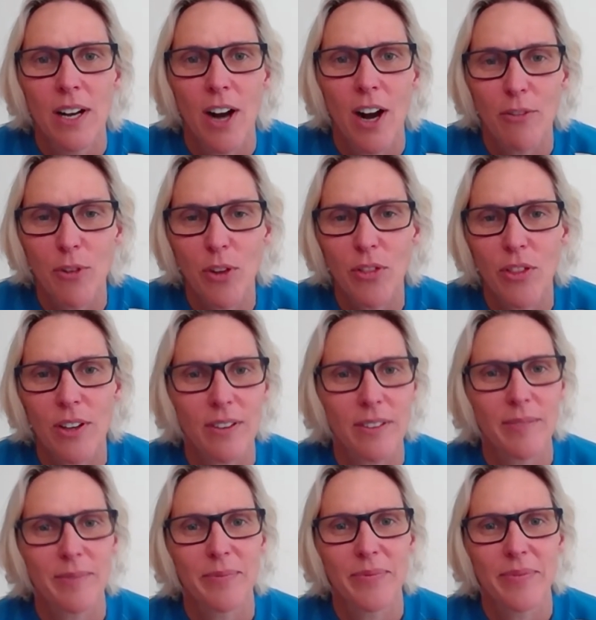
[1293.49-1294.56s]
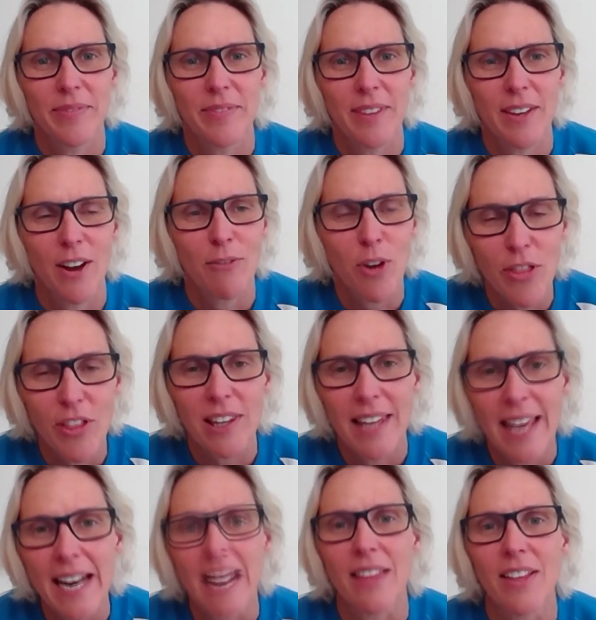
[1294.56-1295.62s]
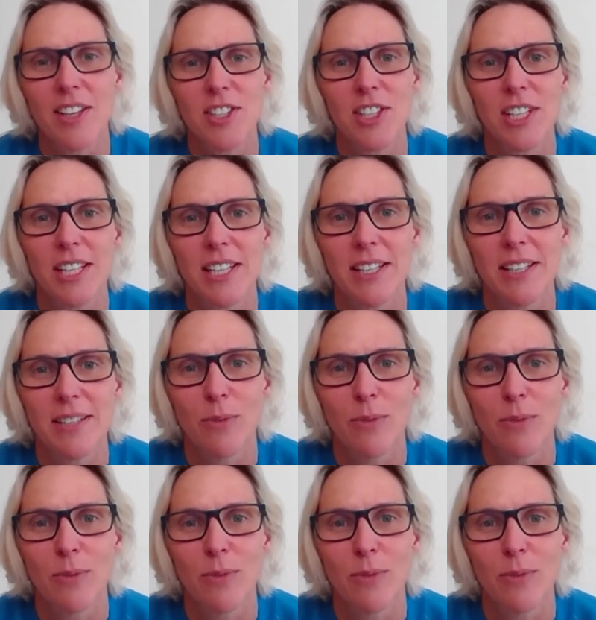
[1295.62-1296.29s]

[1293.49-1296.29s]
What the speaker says: I've got the letter that she